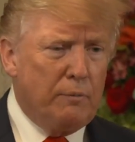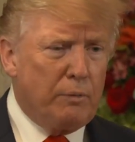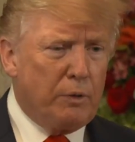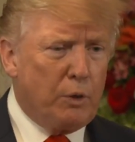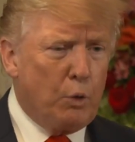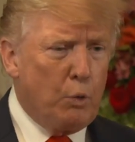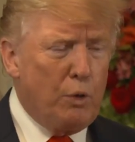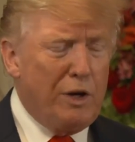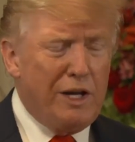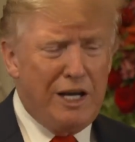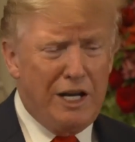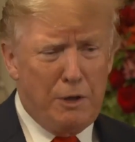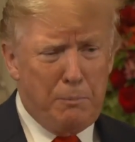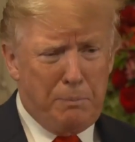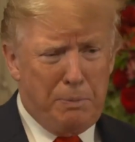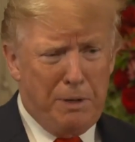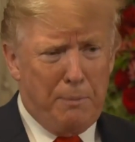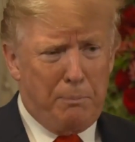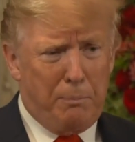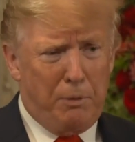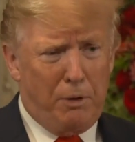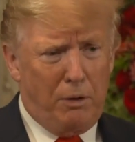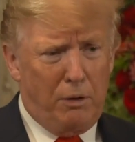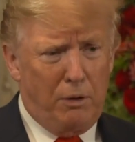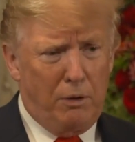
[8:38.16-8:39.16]
We need
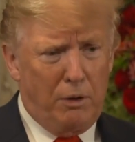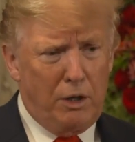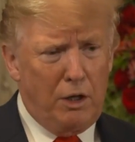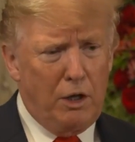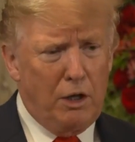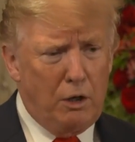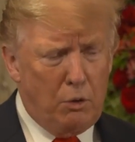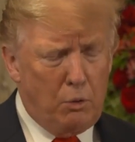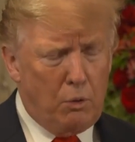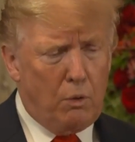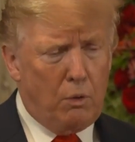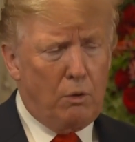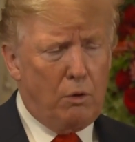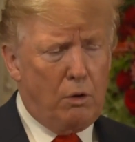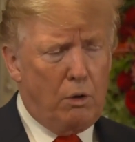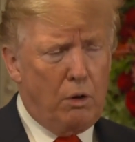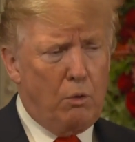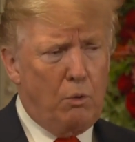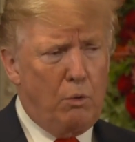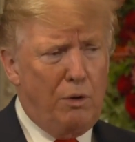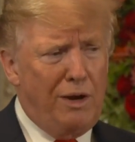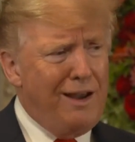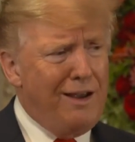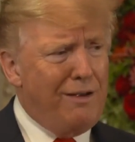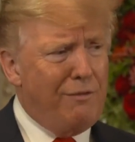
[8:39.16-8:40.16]
people. You know,
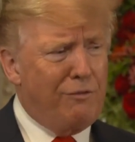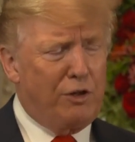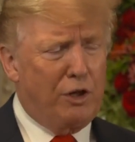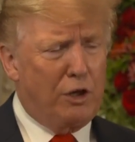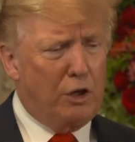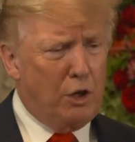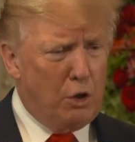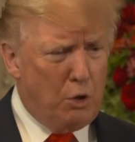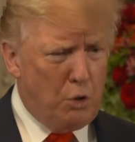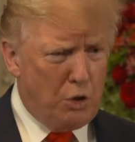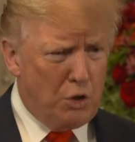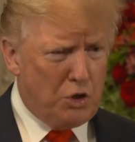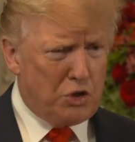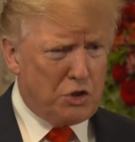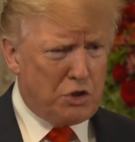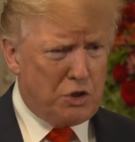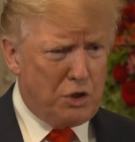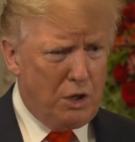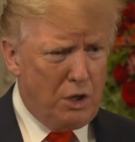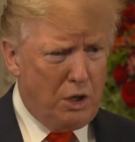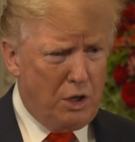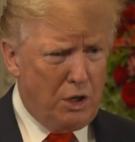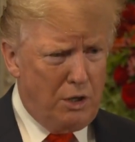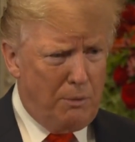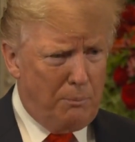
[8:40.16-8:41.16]
we have the lowest
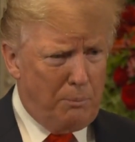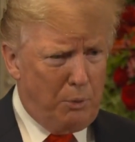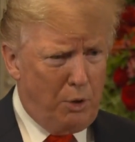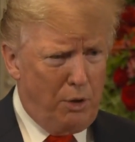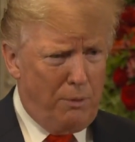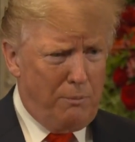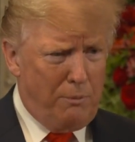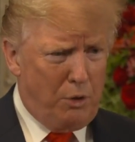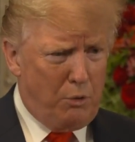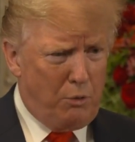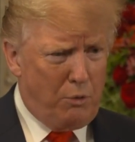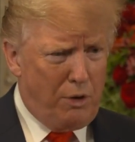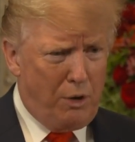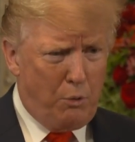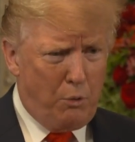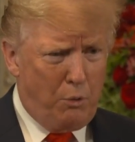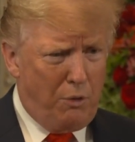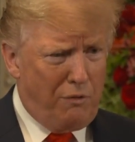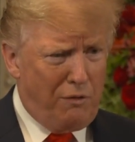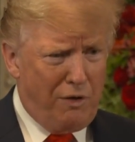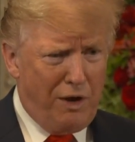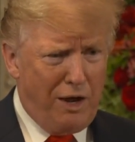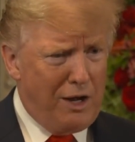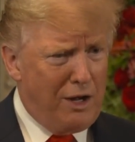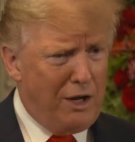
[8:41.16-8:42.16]
unemployment rate
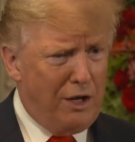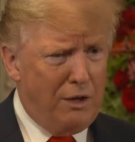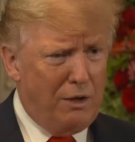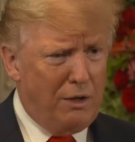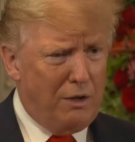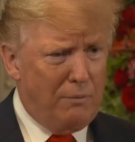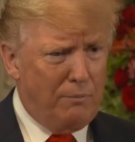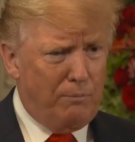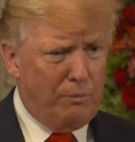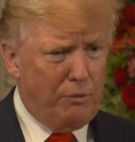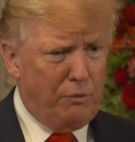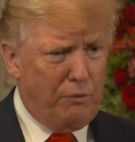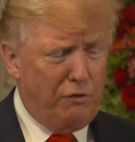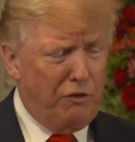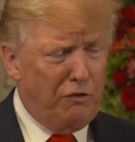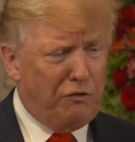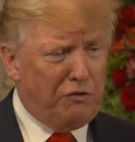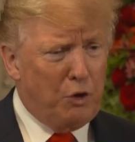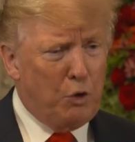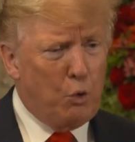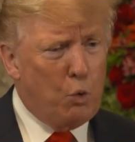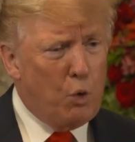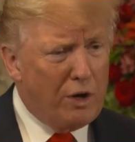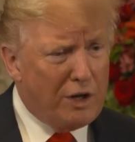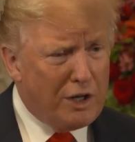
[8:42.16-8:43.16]
we've had in
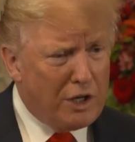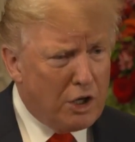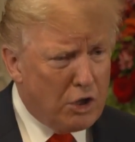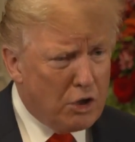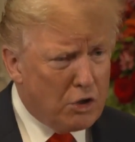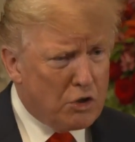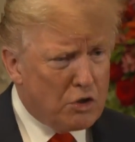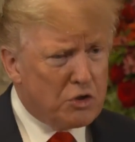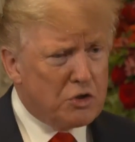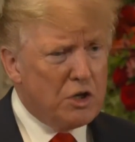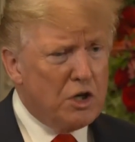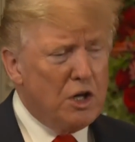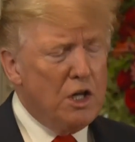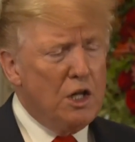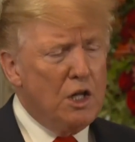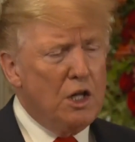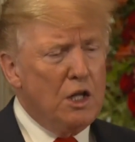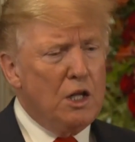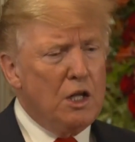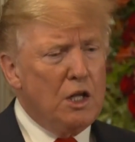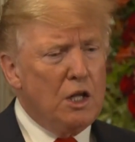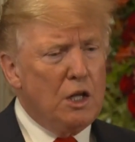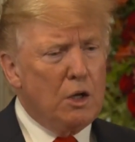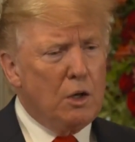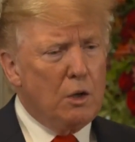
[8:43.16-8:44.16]
51 years.
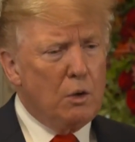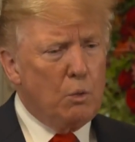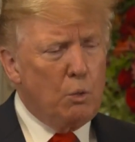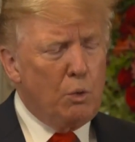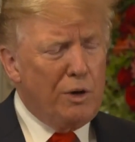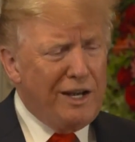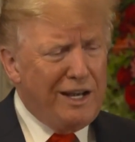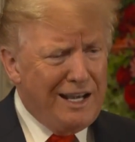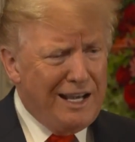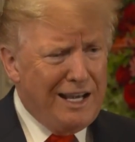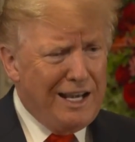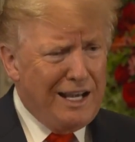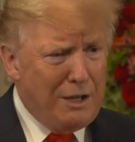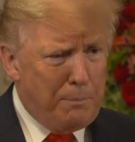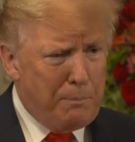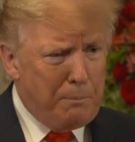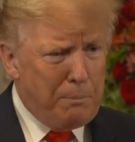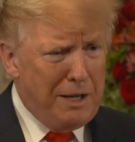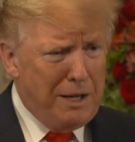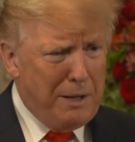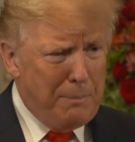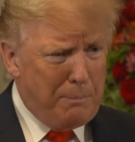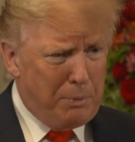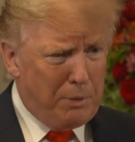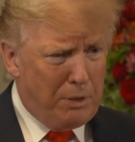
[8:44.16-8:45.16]
We need
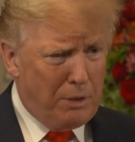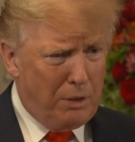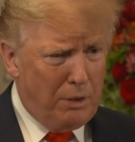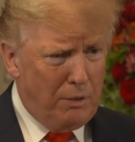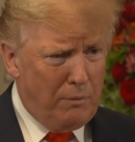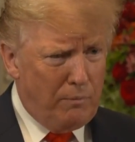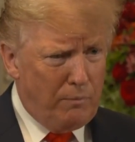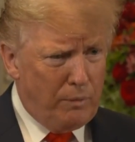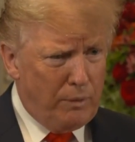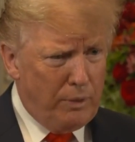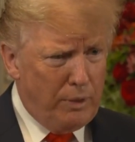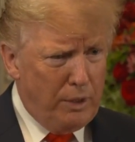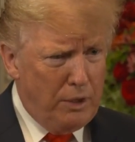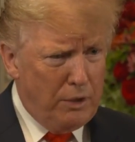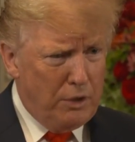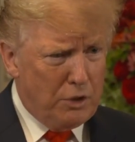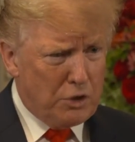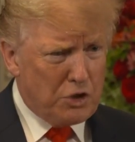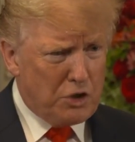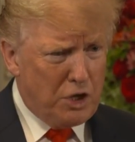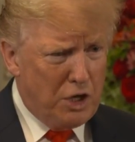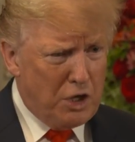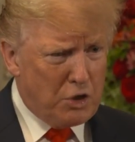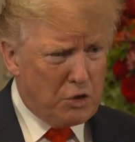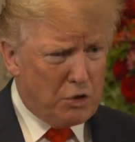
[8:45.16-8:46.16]
people in this
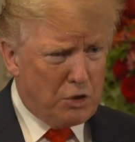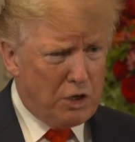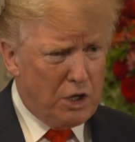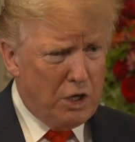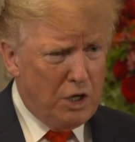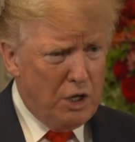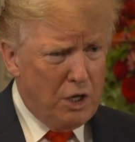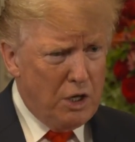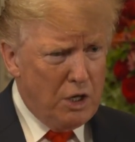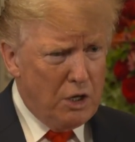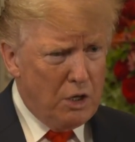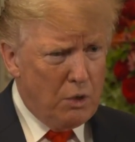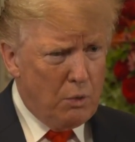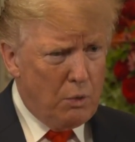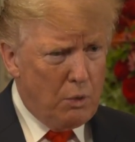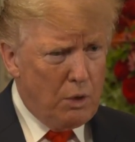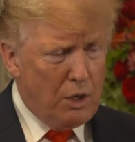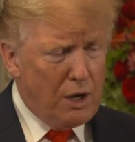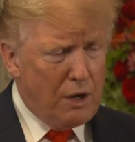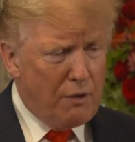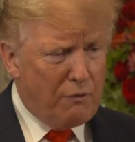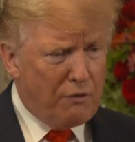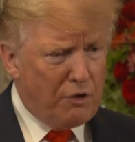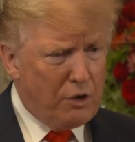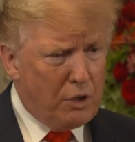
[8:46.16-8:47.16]
country. We
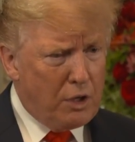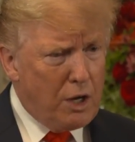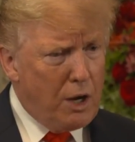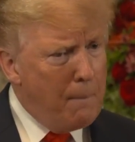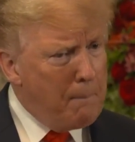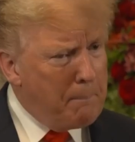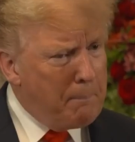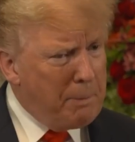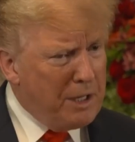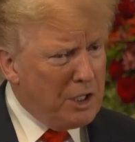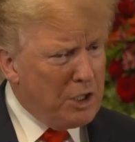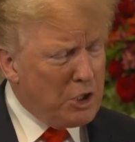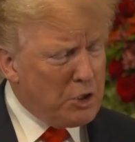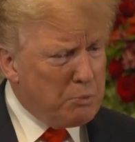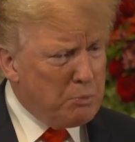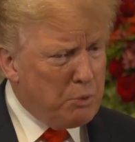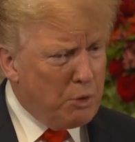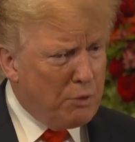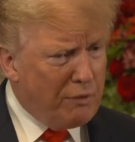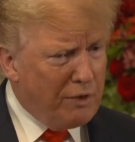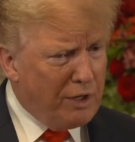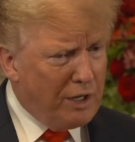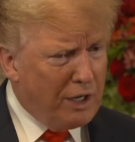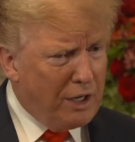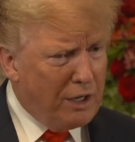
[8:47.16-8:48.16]
have companies
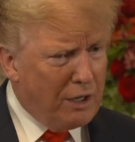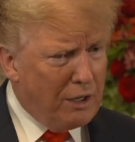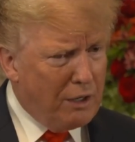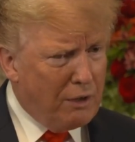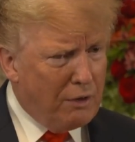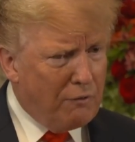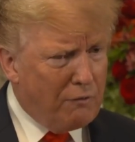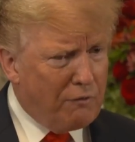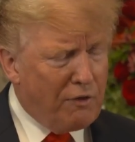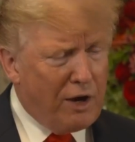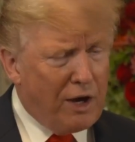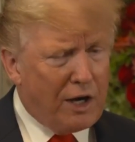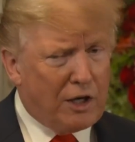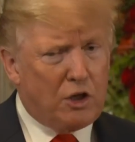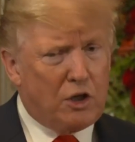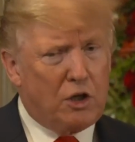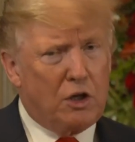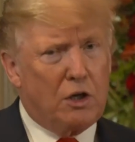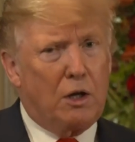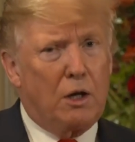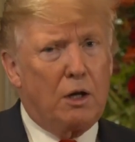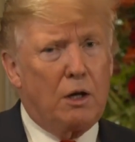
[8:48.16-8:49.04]
moving in. In fact,